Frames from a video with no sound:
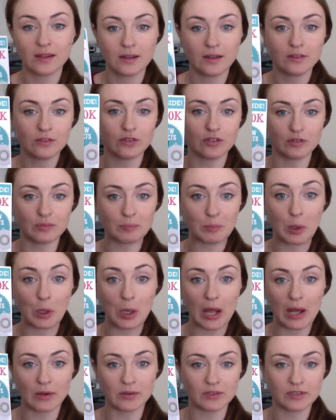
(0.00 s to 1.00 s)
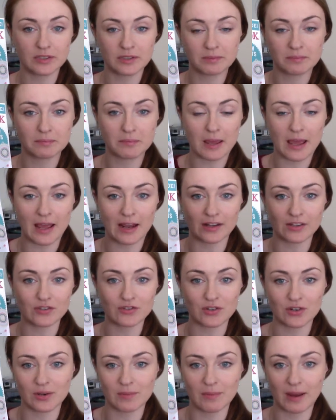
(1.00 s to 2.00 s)
sort of pull-out
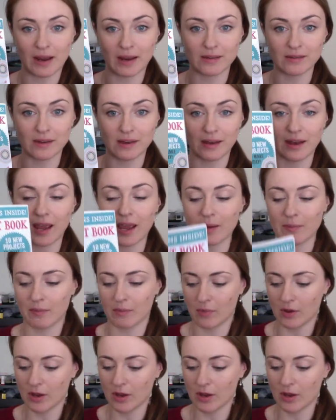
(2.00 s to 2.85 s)
extra magazine came